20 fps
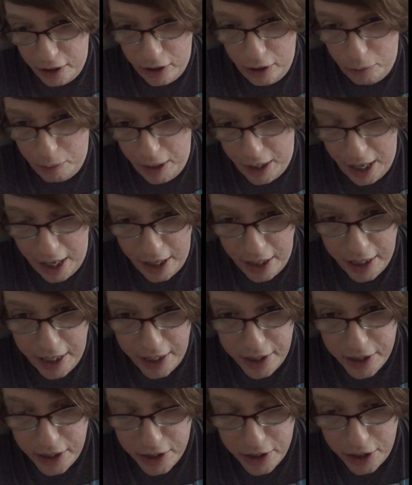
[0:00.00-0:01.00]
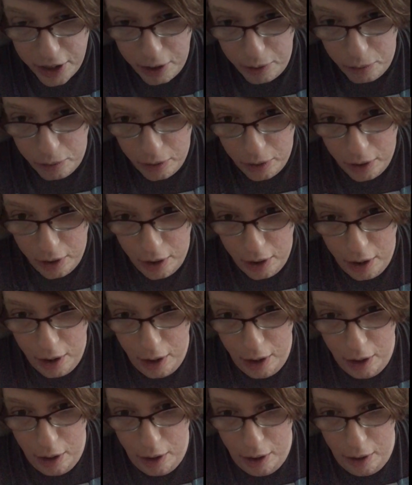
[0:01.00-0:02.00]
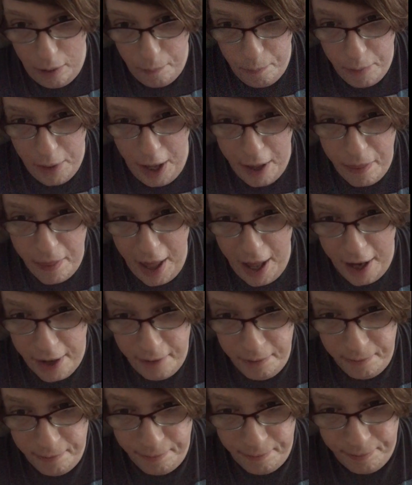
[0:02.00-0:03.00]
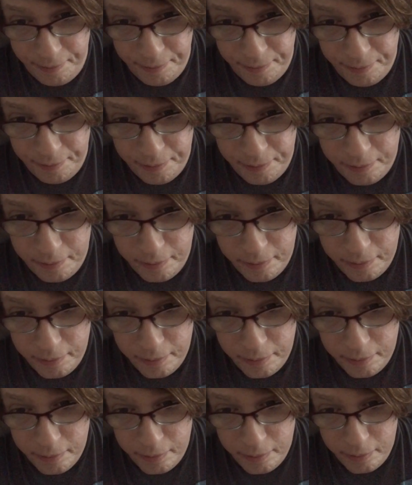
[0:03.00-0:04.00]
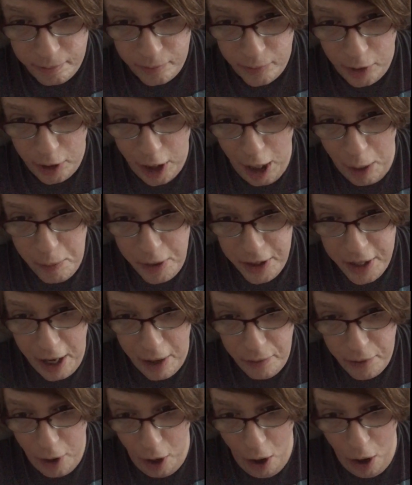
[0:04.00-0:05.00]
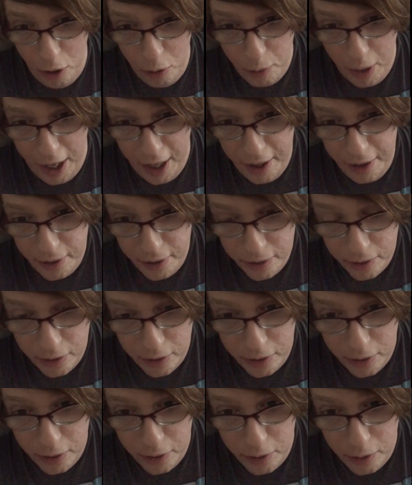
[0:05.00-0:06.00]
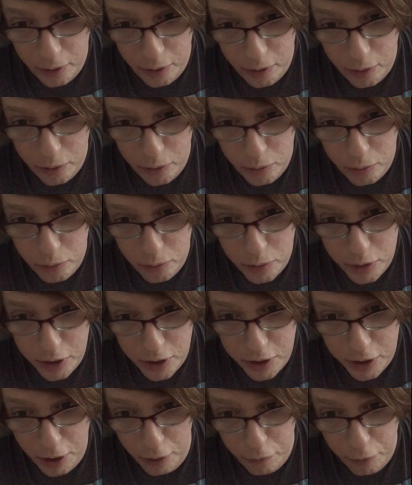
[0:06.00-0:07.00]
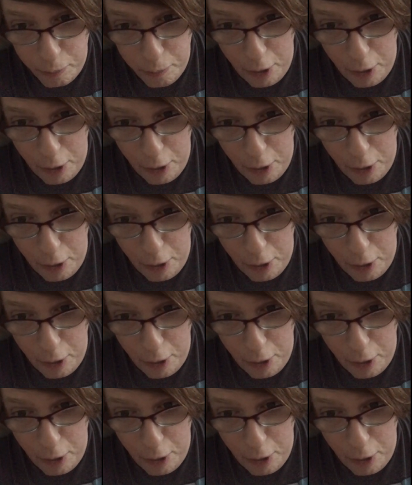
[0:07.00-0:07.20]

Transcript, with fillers: the little redheaded kid did too. And then, coming down the hallway was a silver